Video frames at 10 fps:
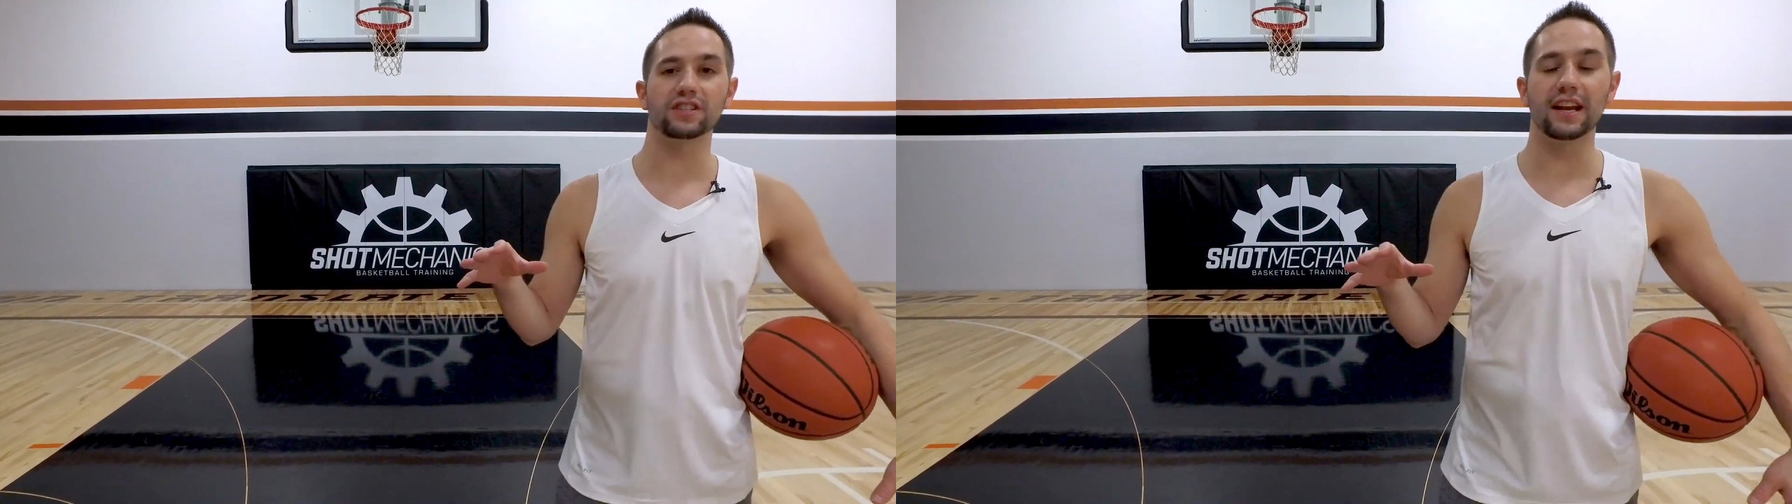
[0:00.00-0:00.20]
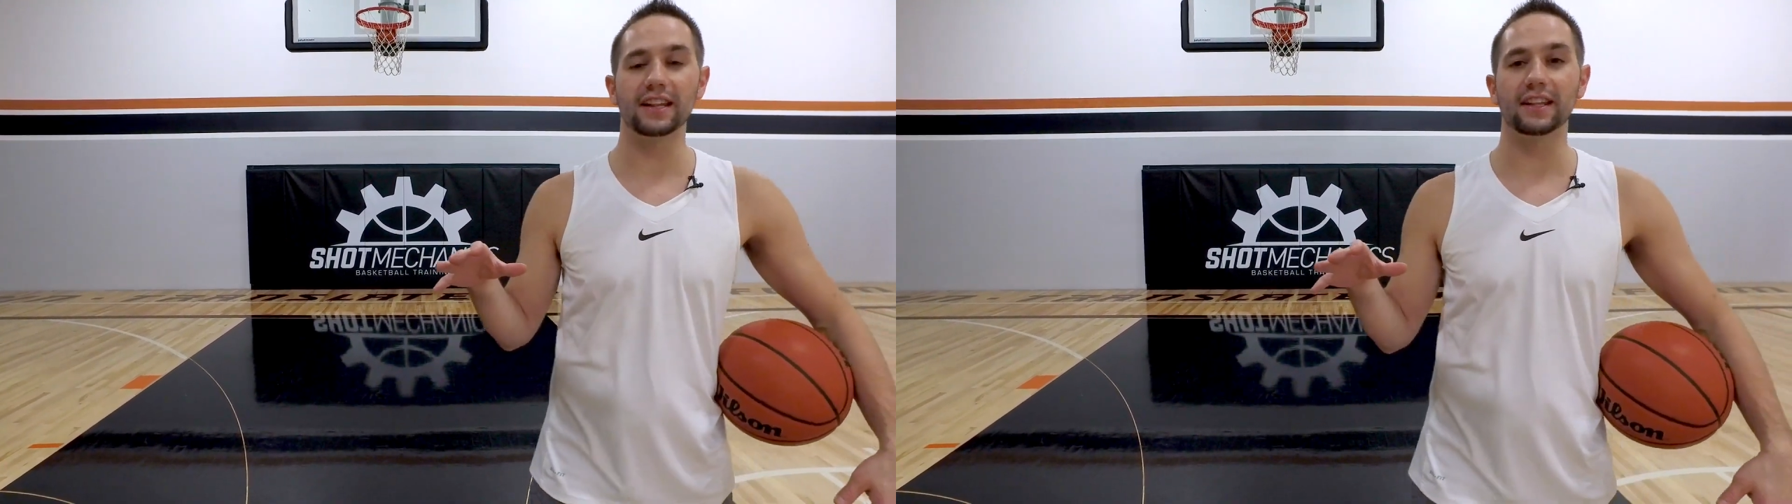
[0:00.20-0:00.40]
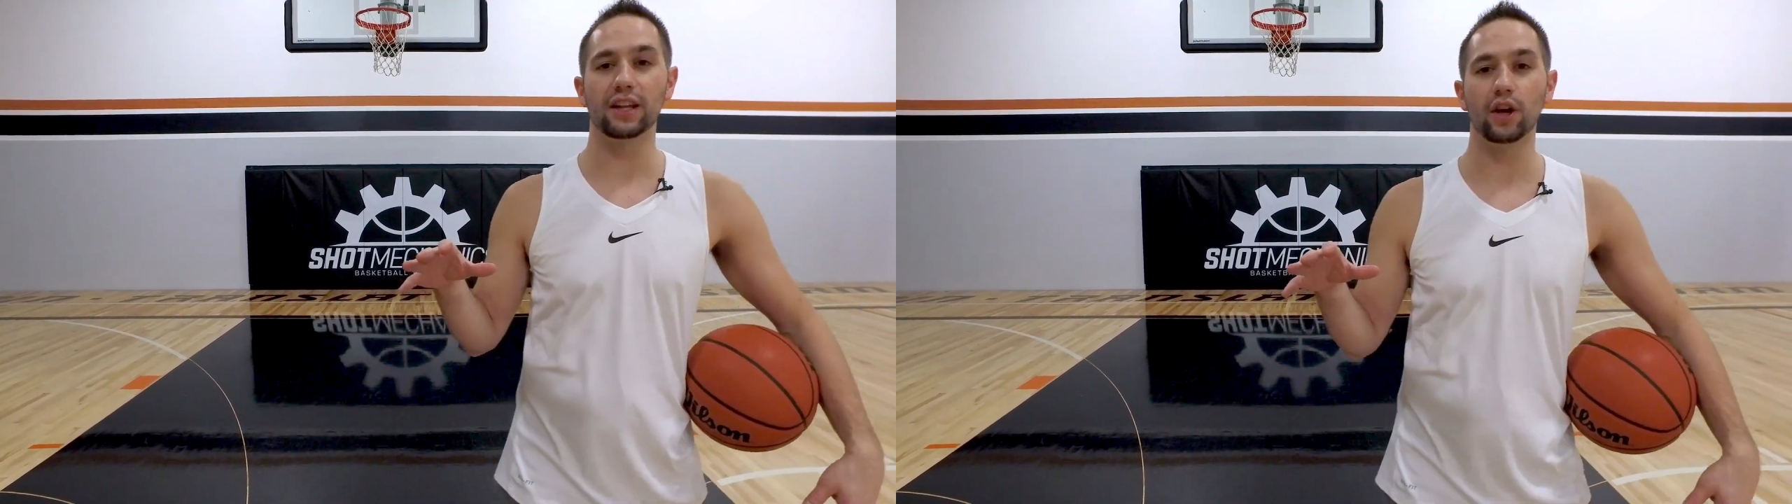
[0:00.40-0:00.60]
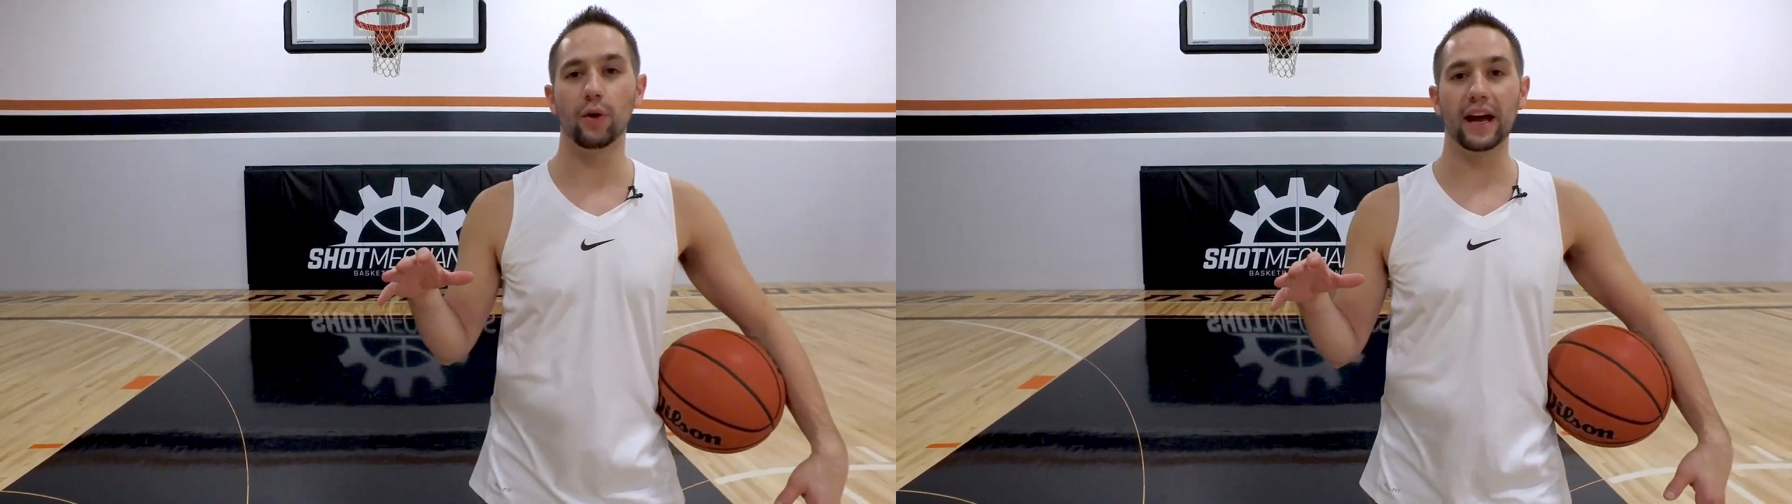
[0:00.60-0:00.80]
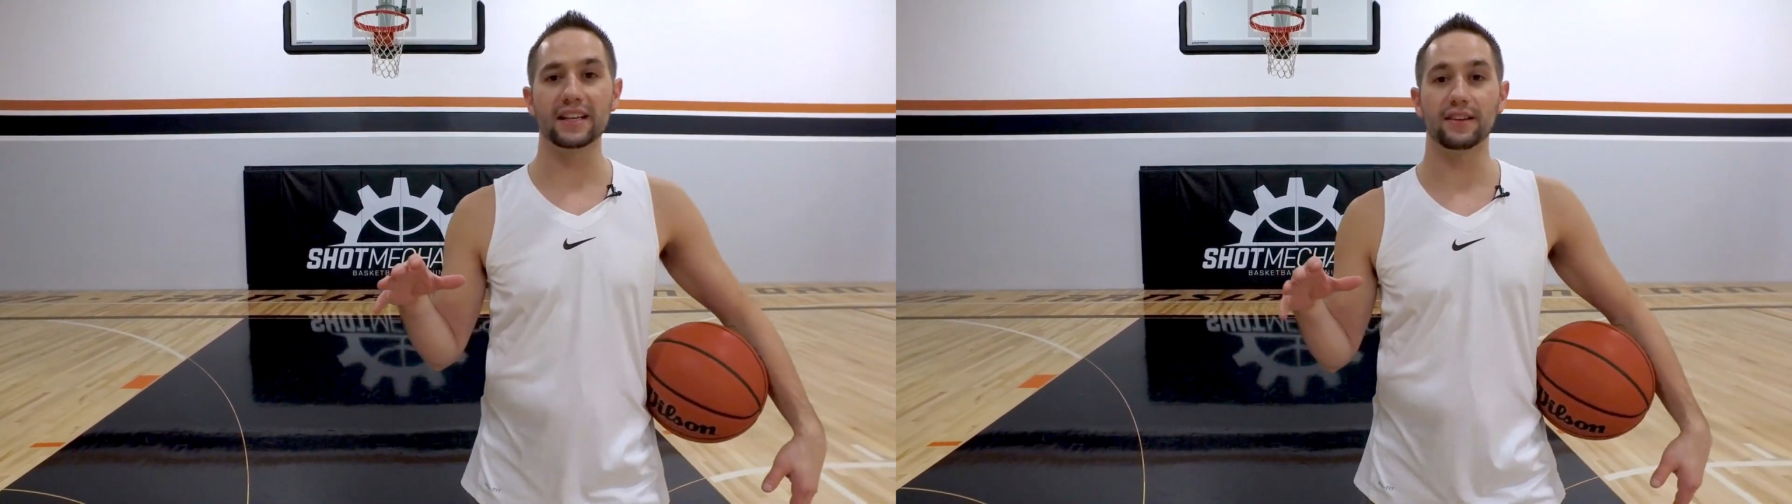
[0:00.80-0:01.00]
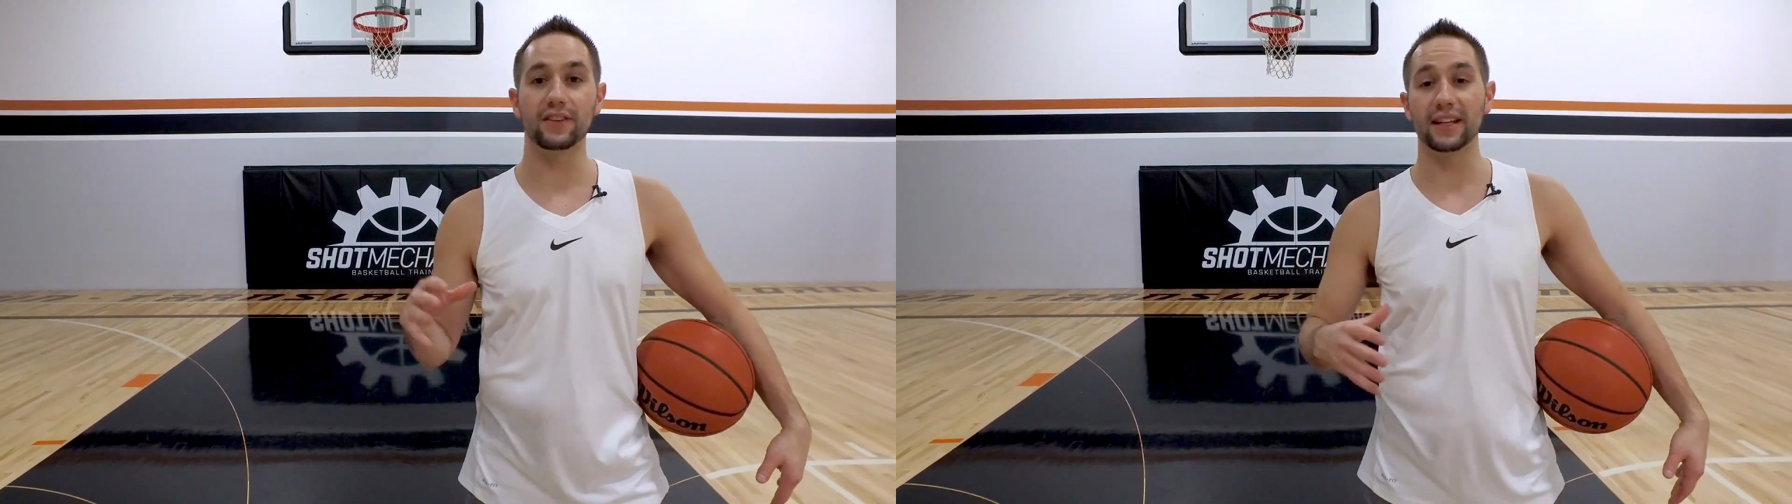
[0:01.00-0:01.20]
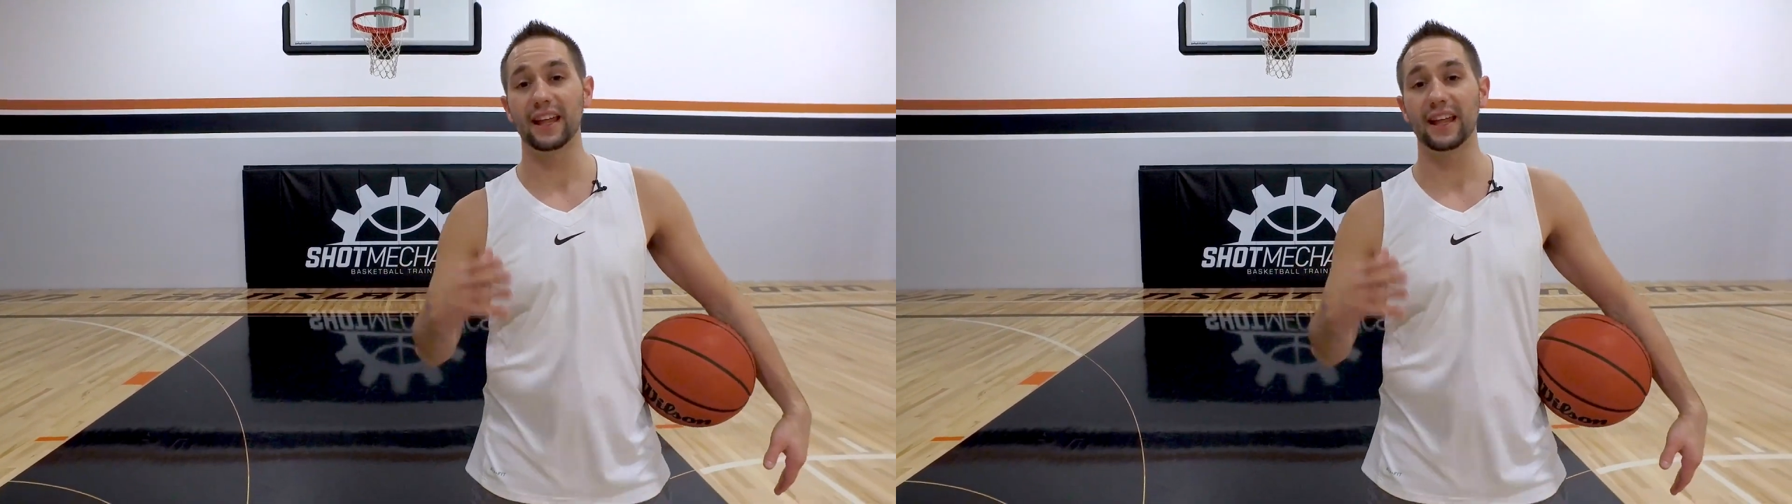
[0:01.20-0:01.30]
study that the Noah guys have done,